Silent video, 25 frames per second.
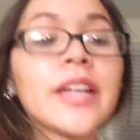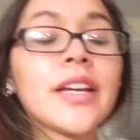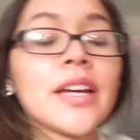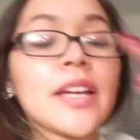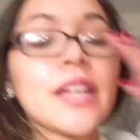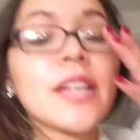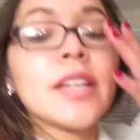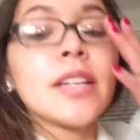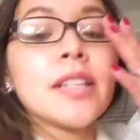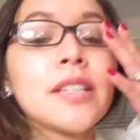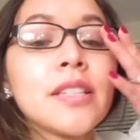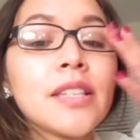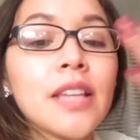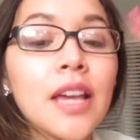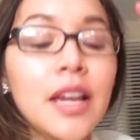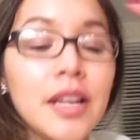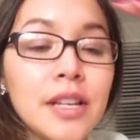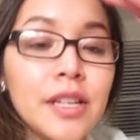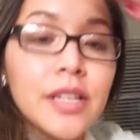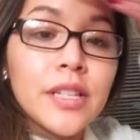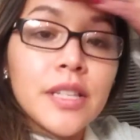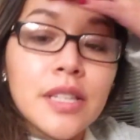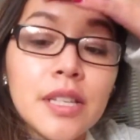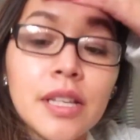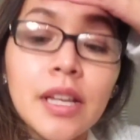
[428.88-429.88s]
guys. I
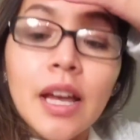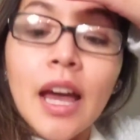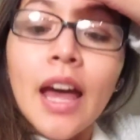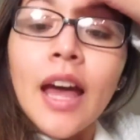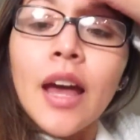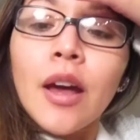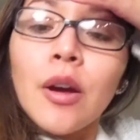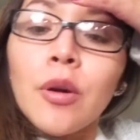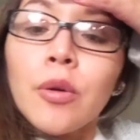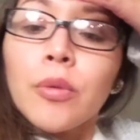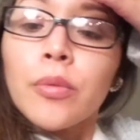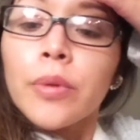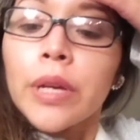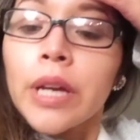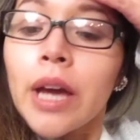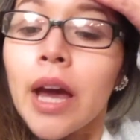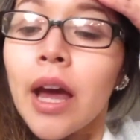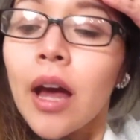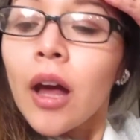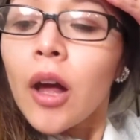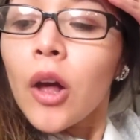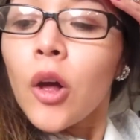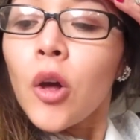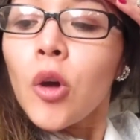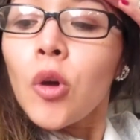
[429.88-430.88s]
just got, we got
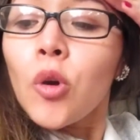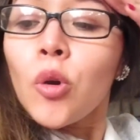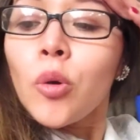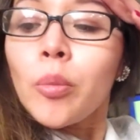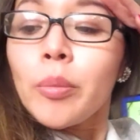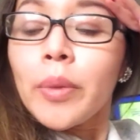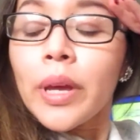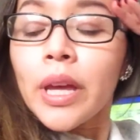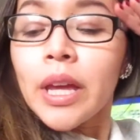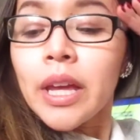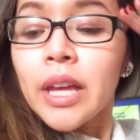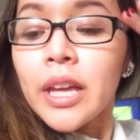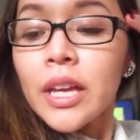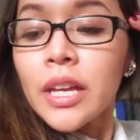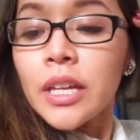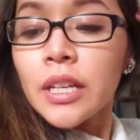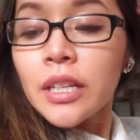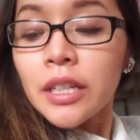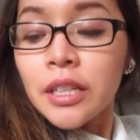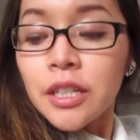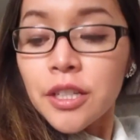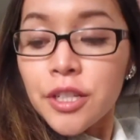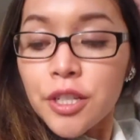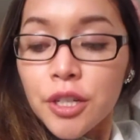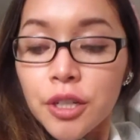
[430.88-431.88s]
home
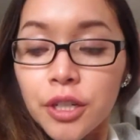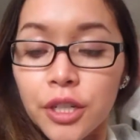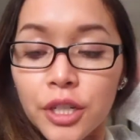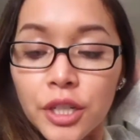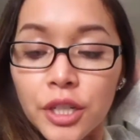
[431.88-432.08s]
and he took a